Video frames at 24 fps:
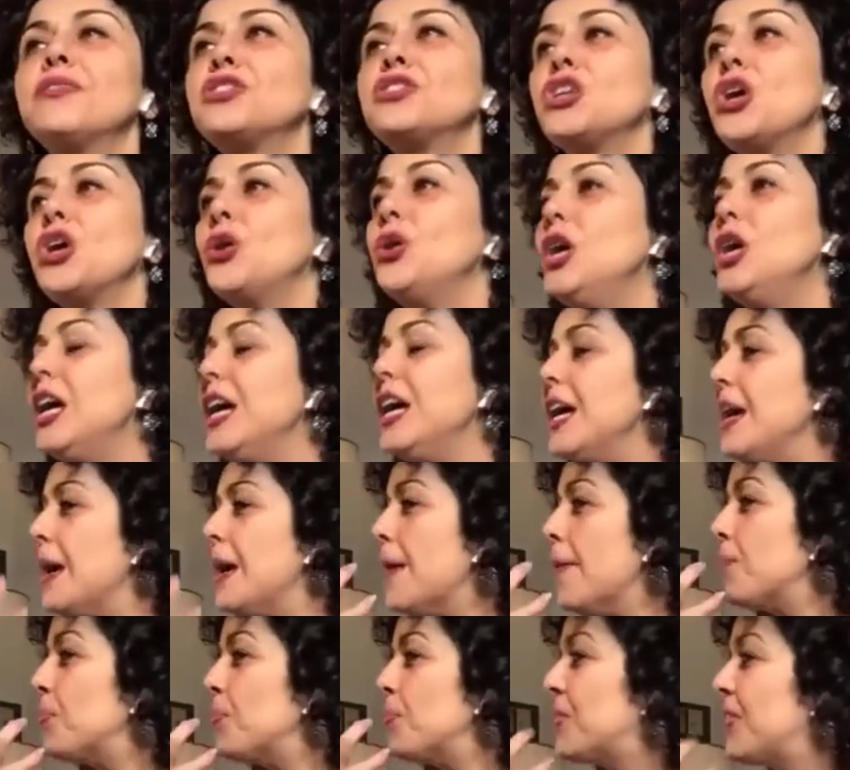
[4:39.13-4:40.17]
So
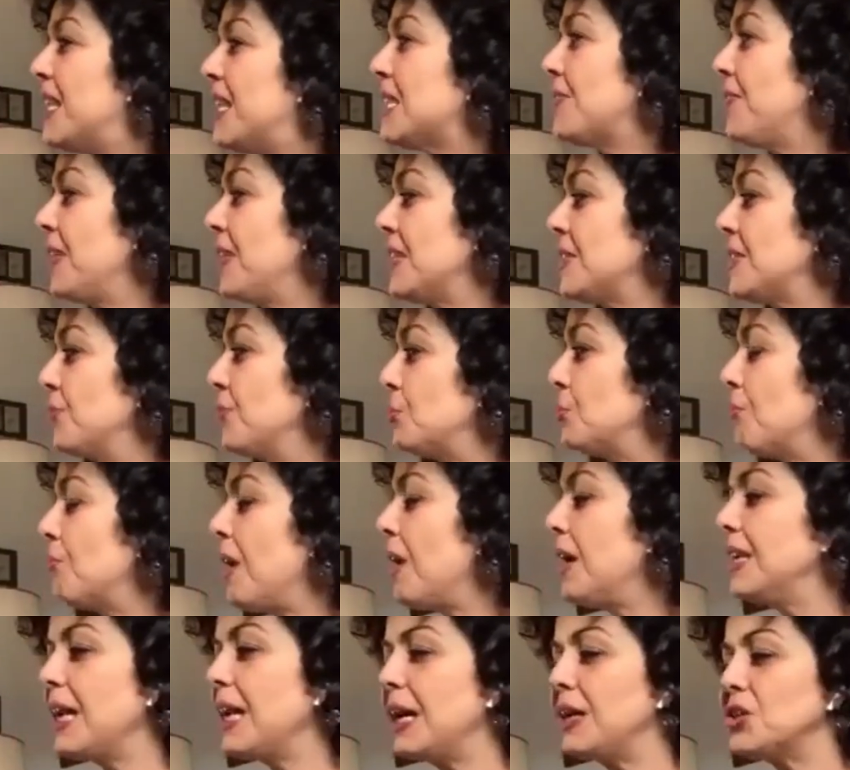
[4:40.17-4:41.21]
this festival
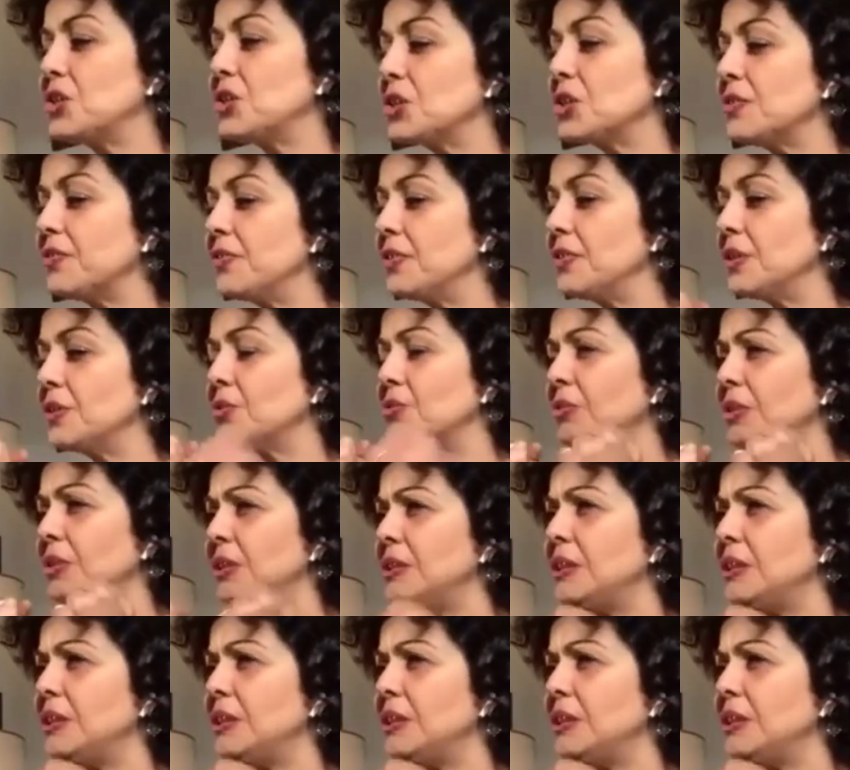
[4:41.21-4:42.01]
right now just feels